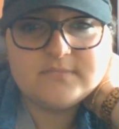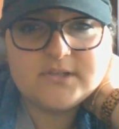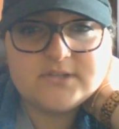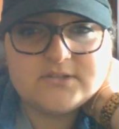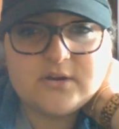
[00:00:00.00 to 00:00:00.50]

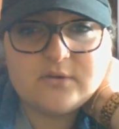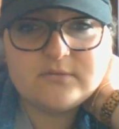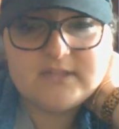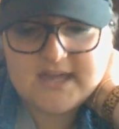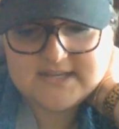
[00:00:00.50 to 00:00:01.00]
So
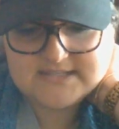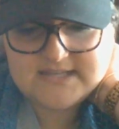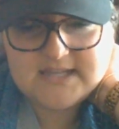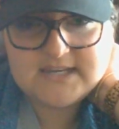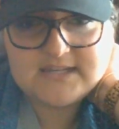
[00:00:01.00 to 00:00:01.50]
that is
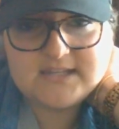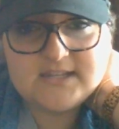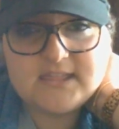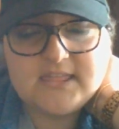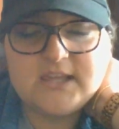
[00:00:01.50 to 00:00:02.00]
it.
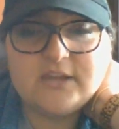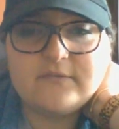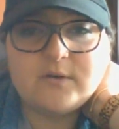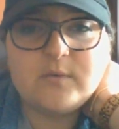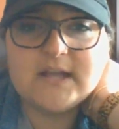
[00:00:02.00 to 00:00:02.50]
Thank you
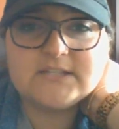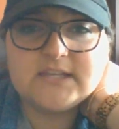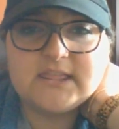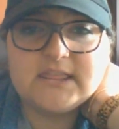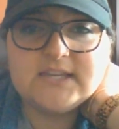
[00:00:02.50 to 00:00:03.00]
for
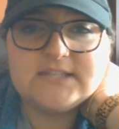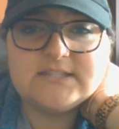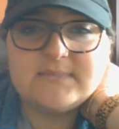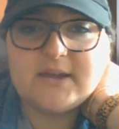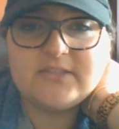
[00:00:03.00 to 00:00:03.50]
watching this
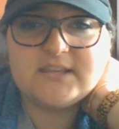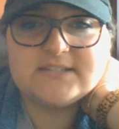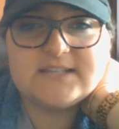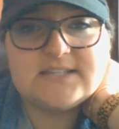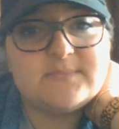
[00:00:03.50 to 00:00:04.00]
about the
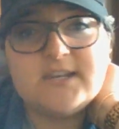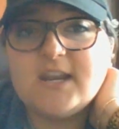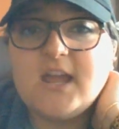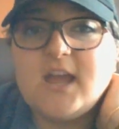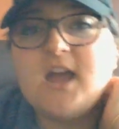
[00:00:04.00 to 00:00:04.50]
assessment.
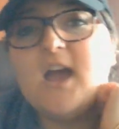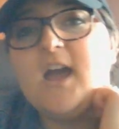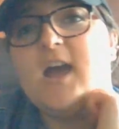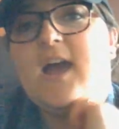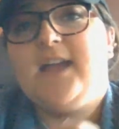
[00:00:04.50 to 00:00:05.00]

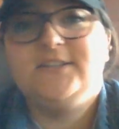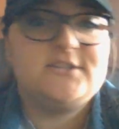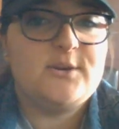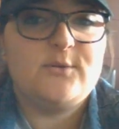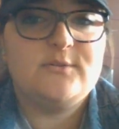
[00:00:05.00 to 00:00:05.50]
I
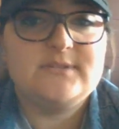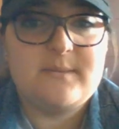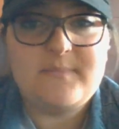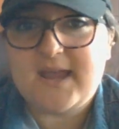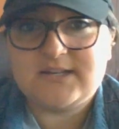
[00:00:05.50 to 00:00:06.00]
chose
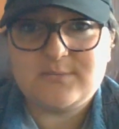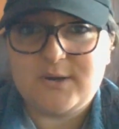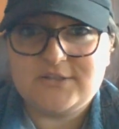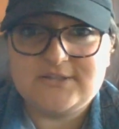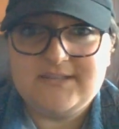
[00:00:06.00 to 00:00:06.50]
Beck
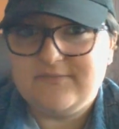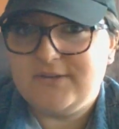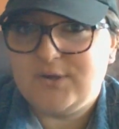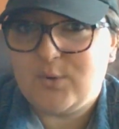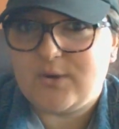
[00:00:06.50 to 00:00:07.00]
Depression
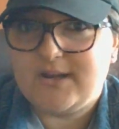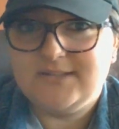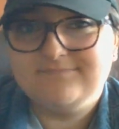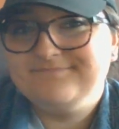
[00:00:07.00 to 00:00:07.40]
Inventory.